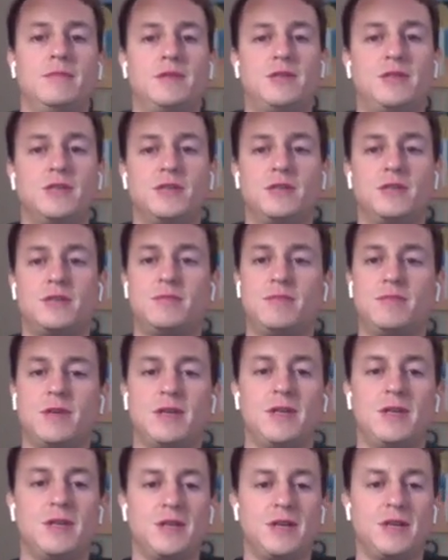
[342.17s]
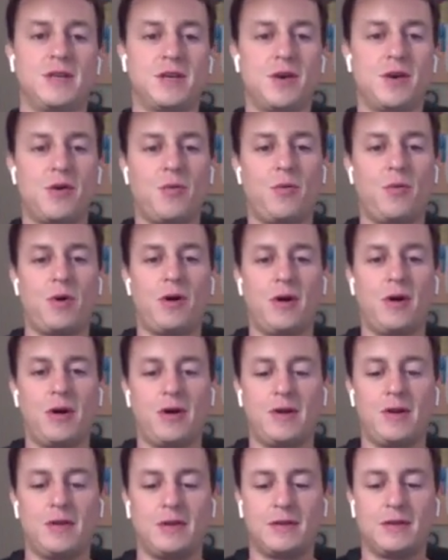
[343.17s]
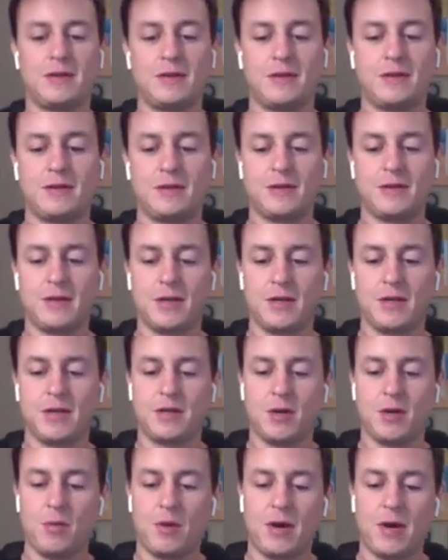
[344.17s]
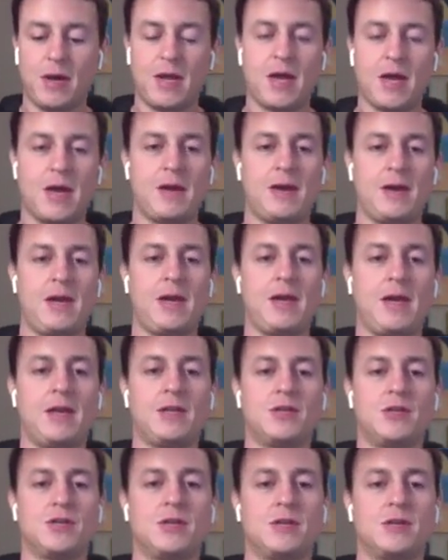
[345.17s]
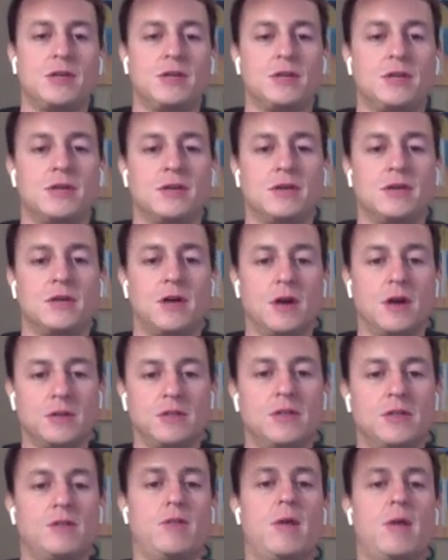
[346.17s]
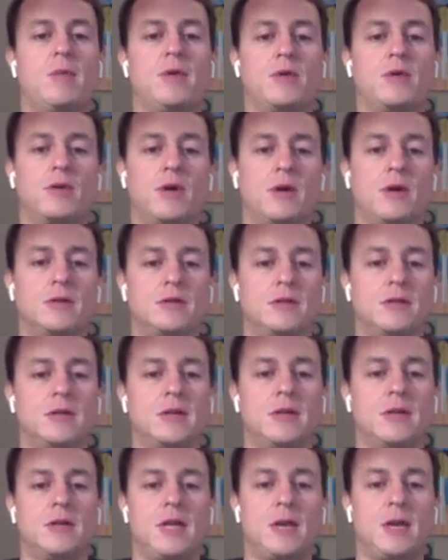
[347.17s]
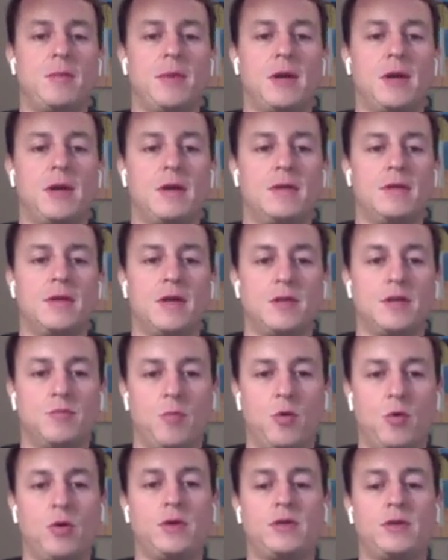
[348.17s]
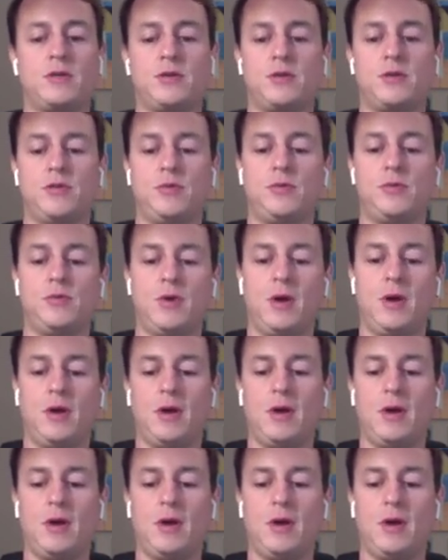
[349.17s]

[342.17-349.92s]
just you don't want any kind of heat just constantly rubbing or constantly keeping things moist to